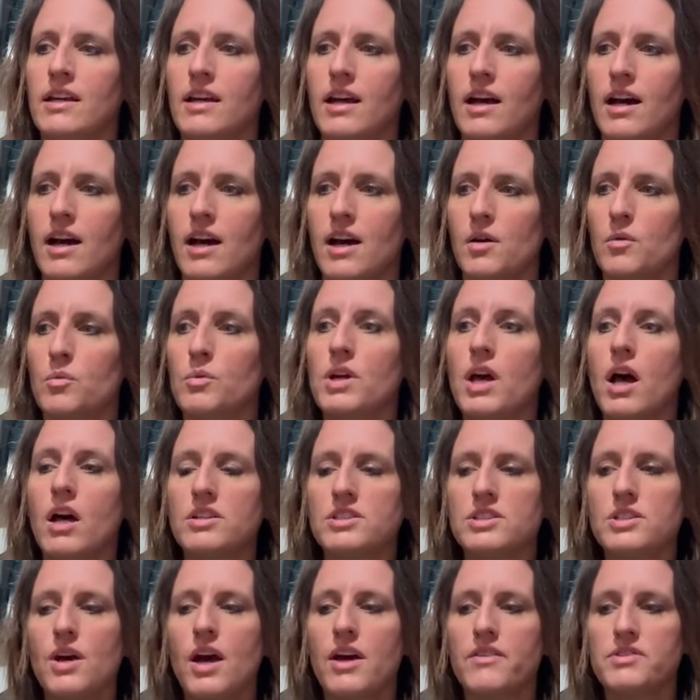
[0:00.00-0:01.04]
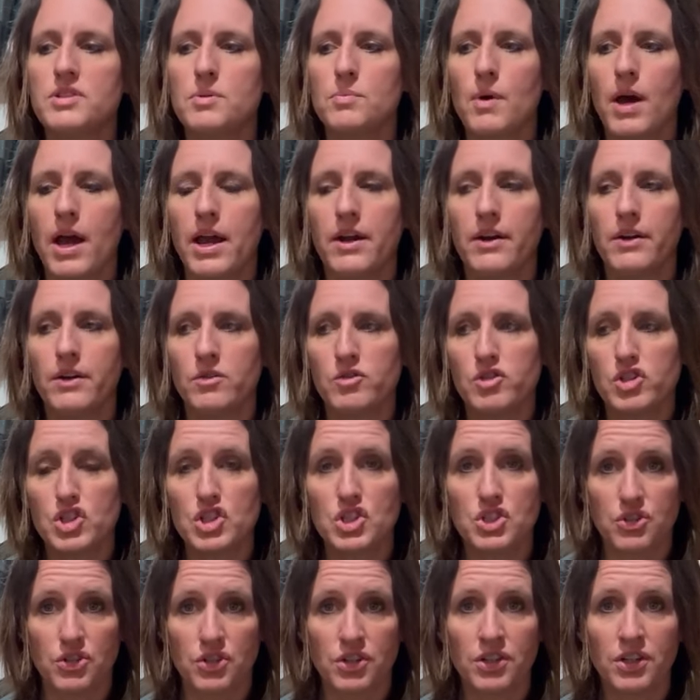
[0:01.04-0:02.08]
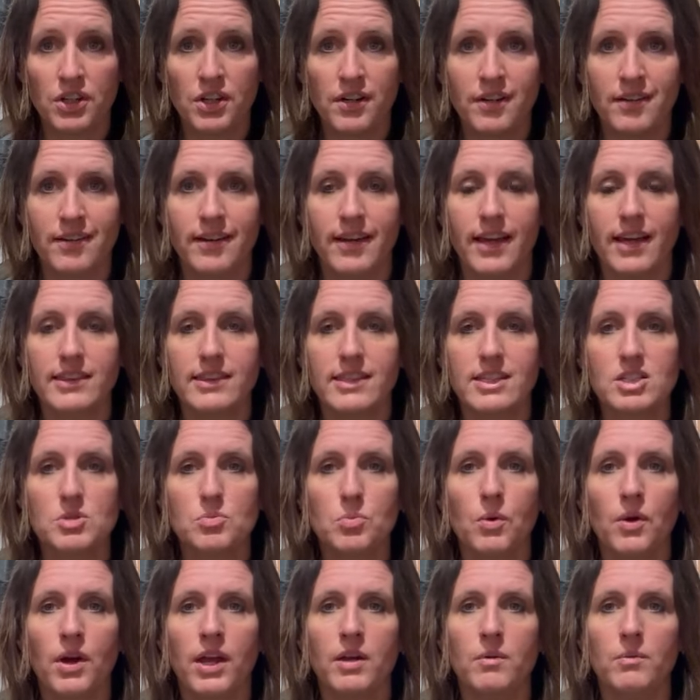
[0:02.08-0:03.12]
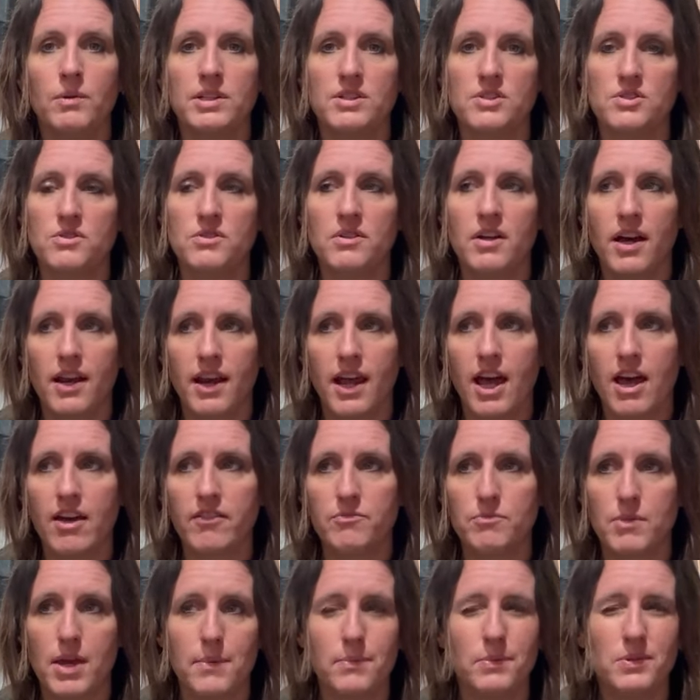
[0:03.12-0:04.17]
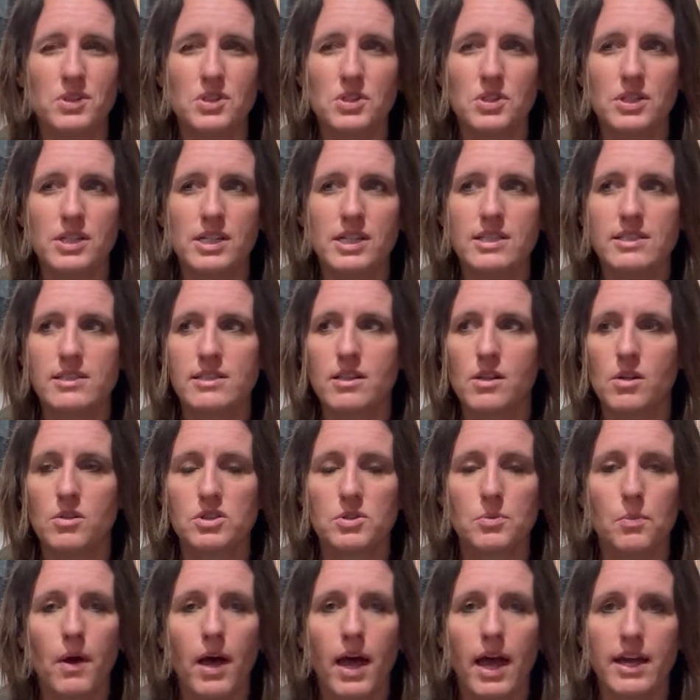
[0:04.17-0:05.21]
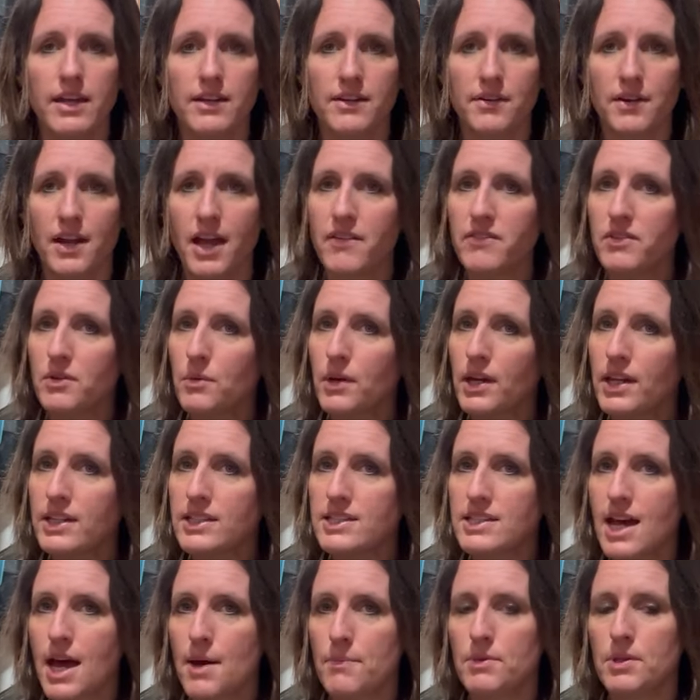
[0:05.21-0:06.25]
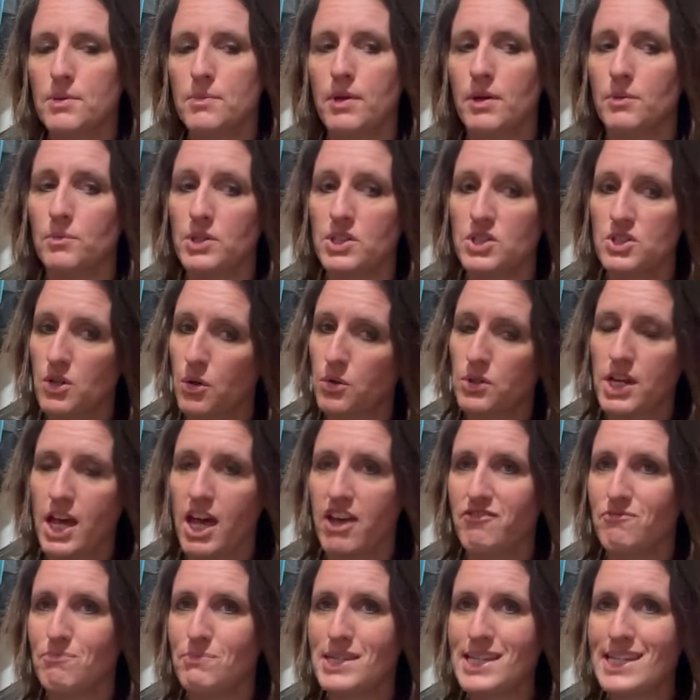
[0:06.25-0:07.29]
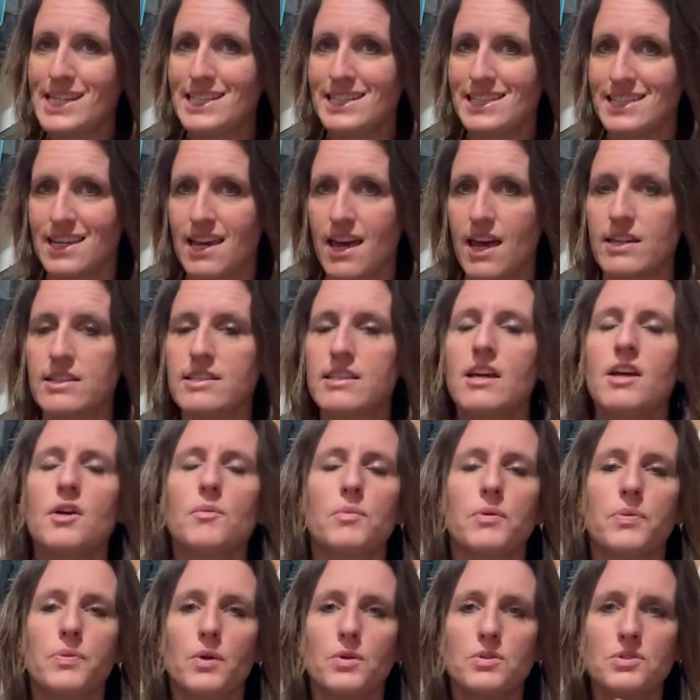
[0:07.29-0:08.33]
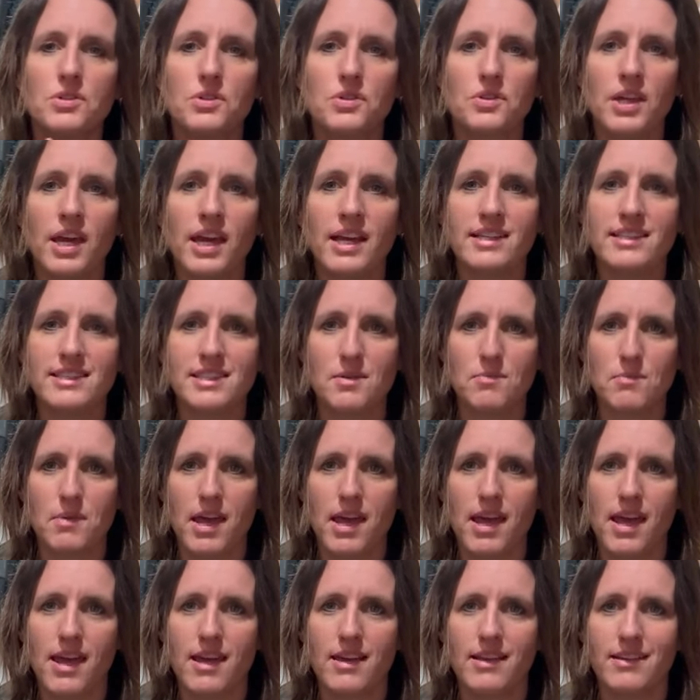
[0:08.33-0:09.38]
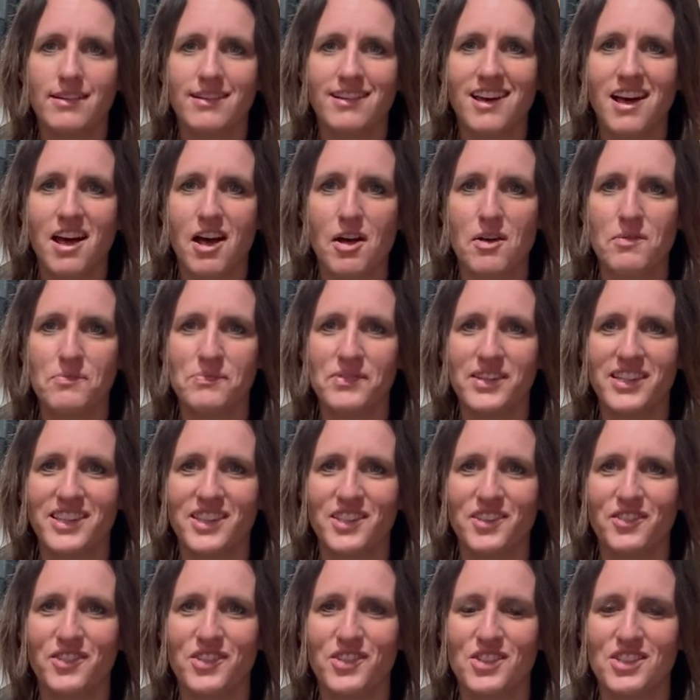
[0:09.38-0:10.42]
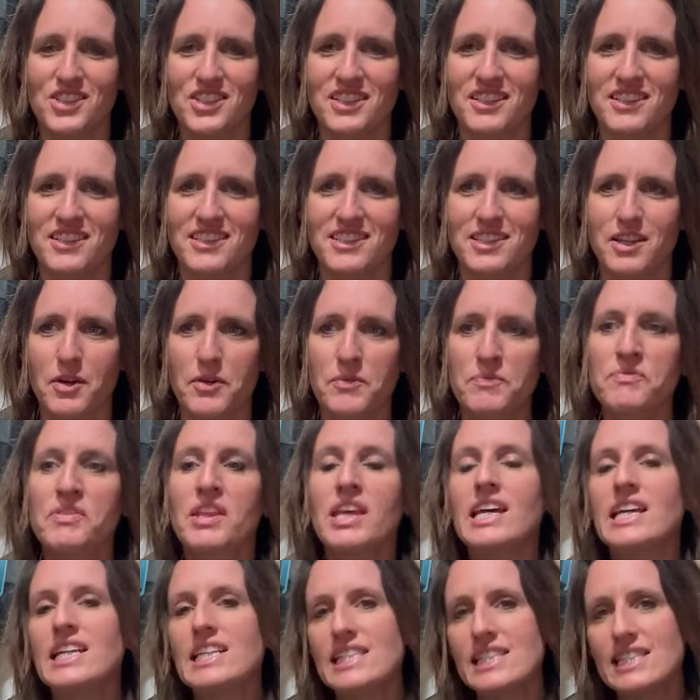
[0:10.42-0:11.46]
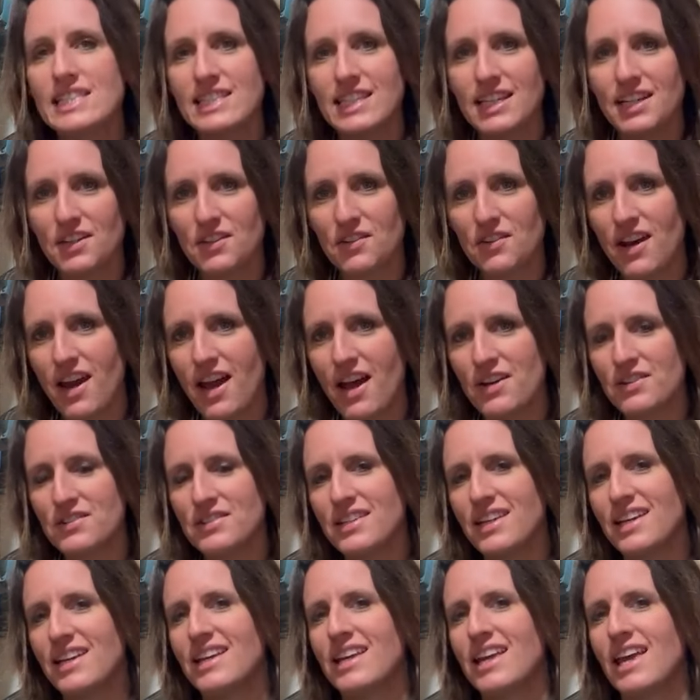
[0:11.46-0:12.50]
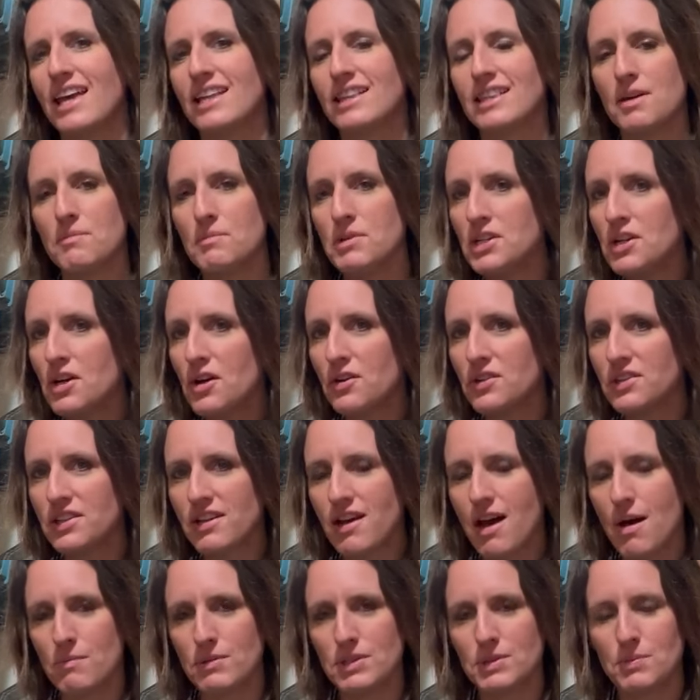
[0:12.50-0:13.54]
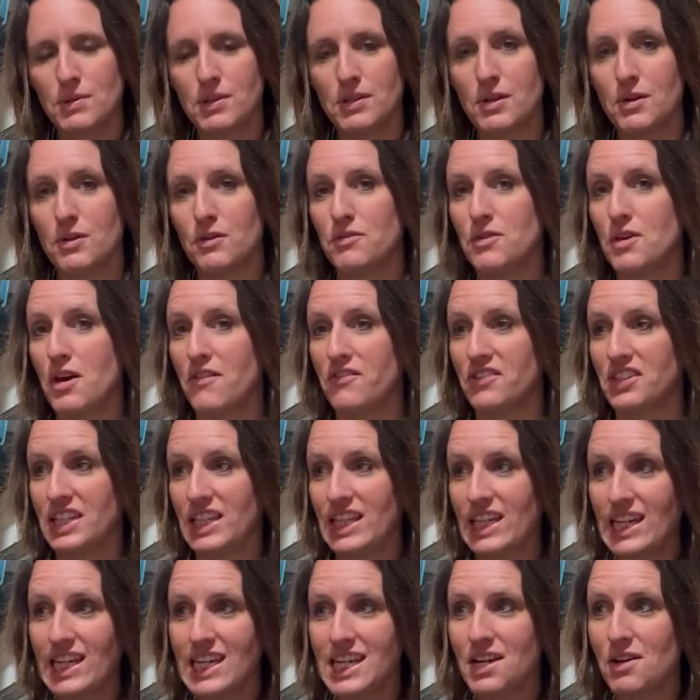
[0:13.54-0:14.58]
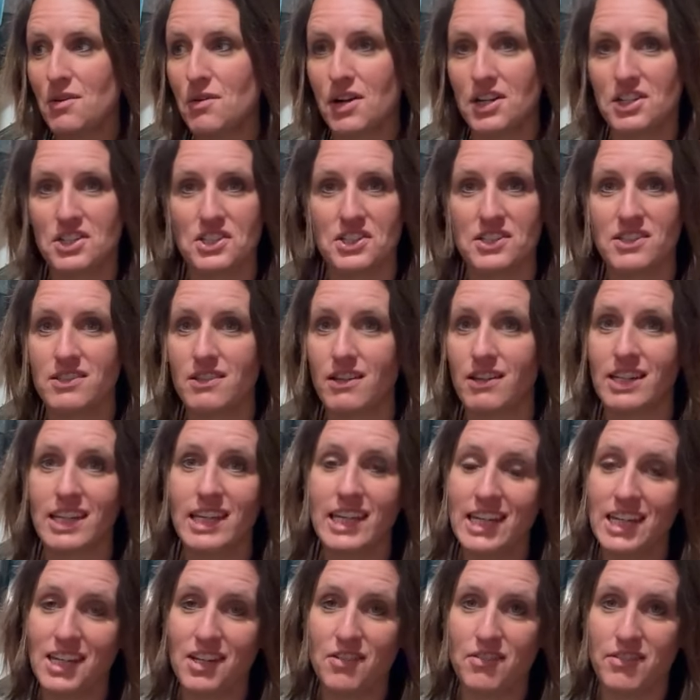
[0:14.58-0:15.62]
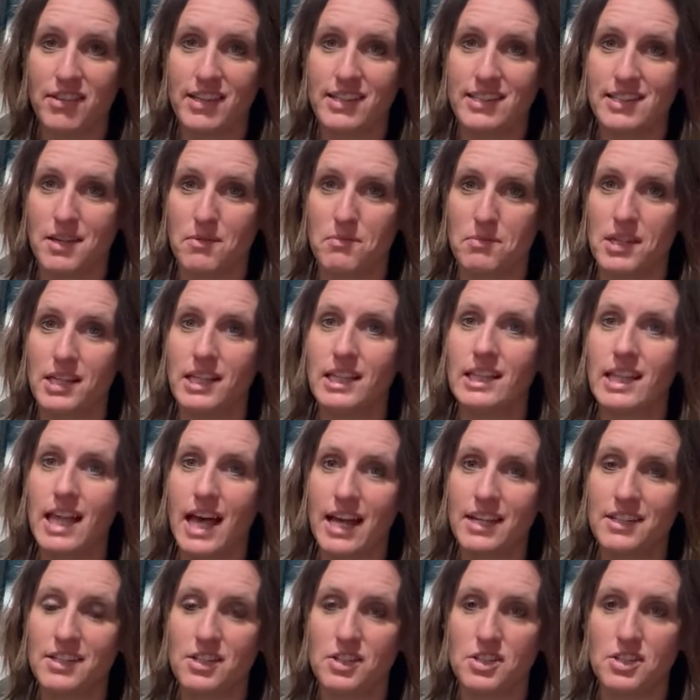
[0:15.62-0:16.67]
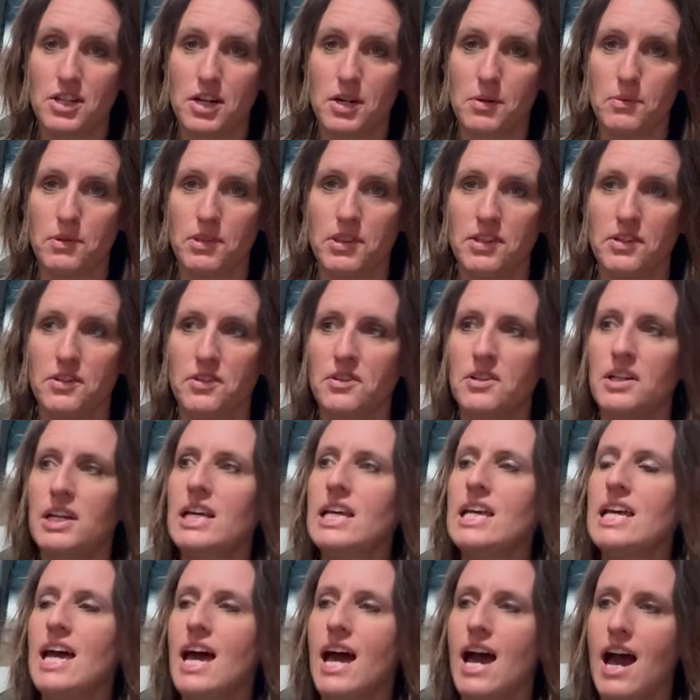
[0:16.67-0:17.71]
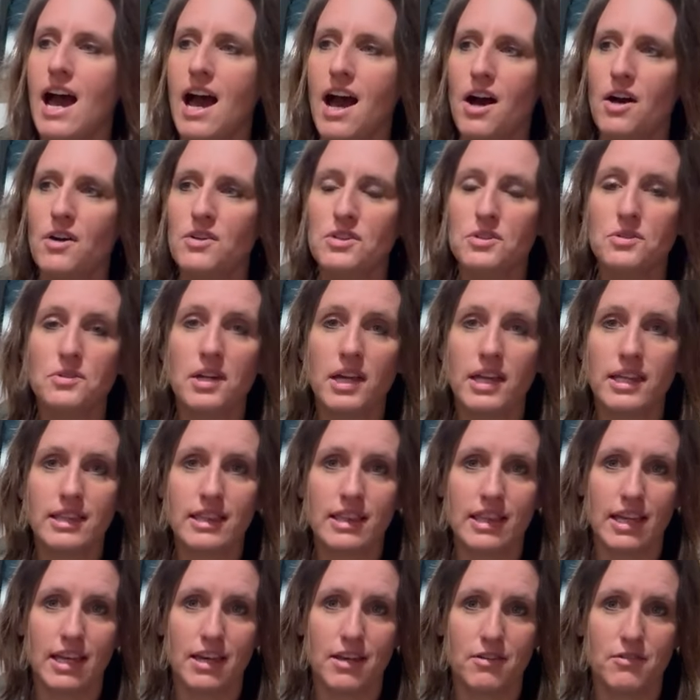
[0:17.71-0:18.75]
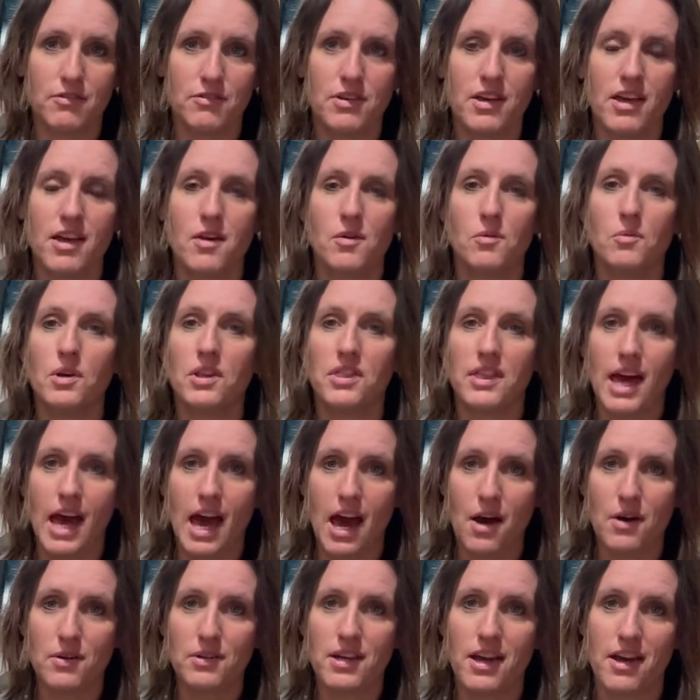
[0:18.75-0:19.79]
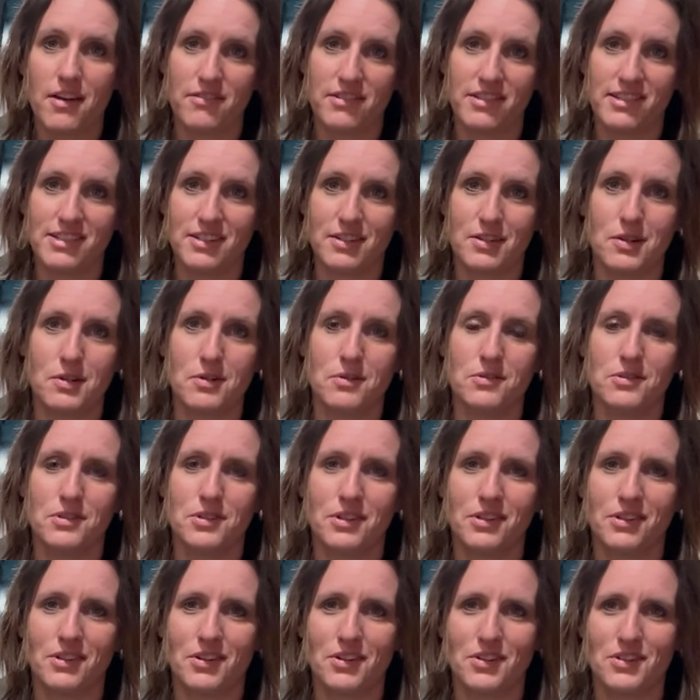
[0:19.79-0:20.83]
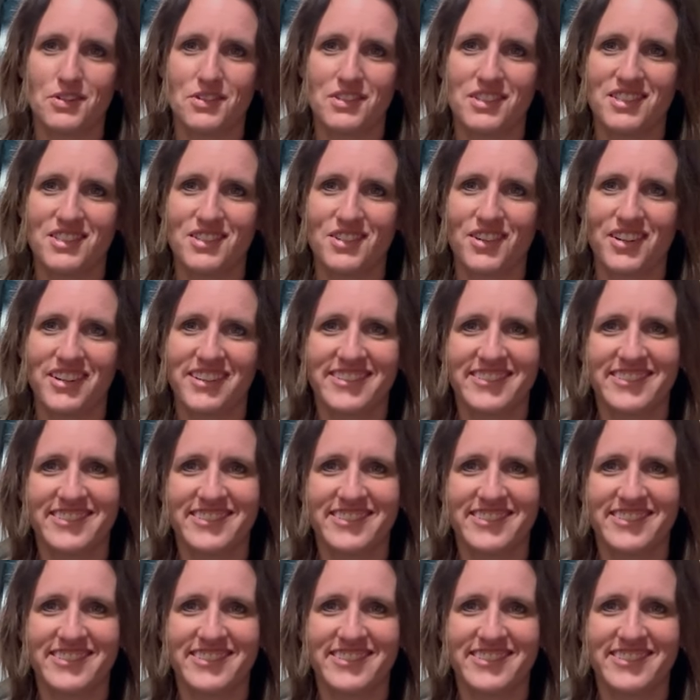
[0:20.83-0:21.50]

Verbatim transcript: Uh, we also have to buy our own sugar at this point. We do not have maple trees close by. I don't have a way to tap them, and we don't have bees yet. But those are things that may come in the future. So stick around. And let me know in the comments below if you have any questions on any of this. I'd be glad to share with you how you can live without having to go to the grocery store.